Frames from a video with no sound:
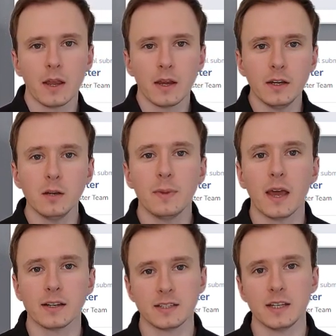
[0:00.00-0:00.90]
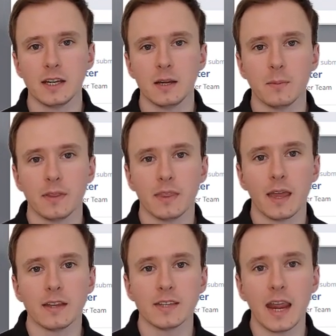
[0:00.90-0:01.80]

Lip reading: you need to be on a team that is